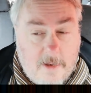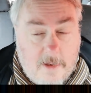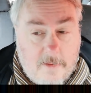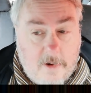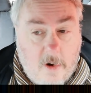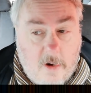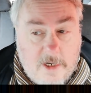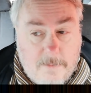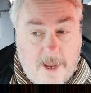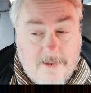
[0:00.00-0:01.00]
they're
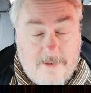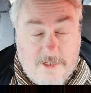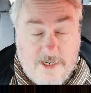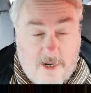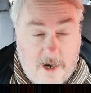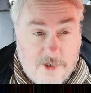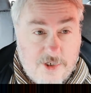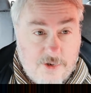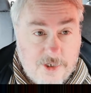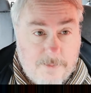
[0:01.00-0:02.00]
automatically declared
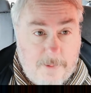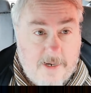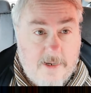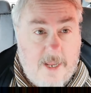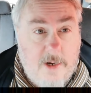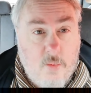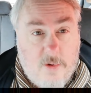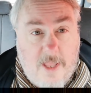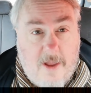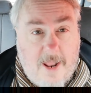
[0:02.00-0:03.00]
suspect, and you
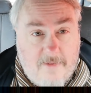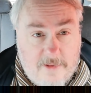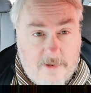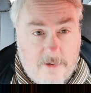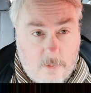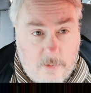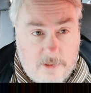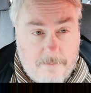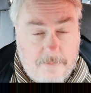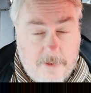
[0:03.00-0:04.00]
will not have anything to do with
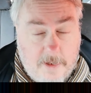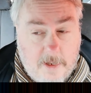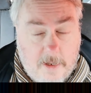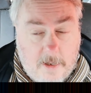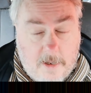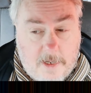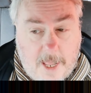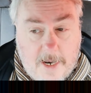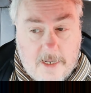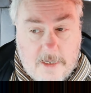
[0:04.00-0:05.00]
them.
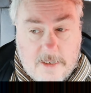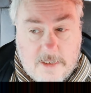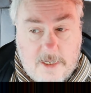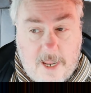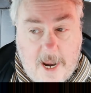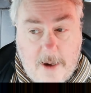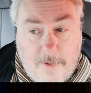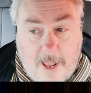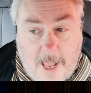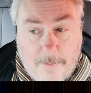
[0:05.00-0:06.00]
That is the
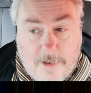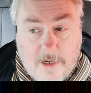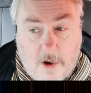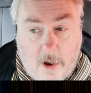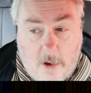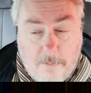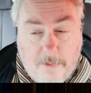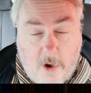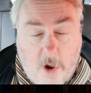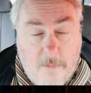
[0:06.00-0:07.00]
Abrahamic
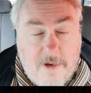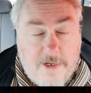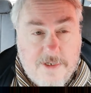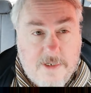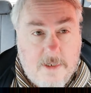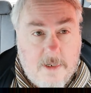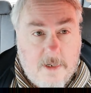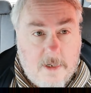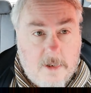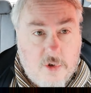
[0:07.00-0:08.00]
communist,
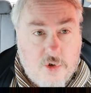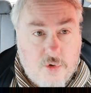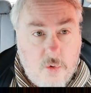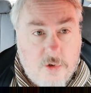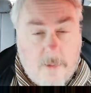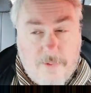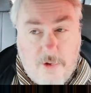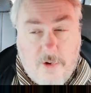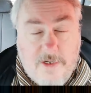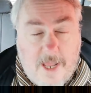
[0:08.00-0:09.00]
truth or
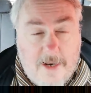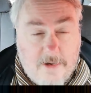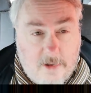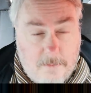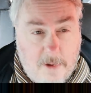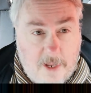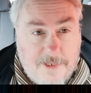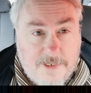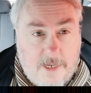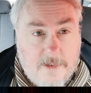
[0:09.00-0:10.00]
puritanical
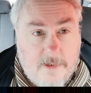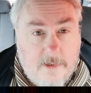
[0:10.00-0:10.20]
mindset.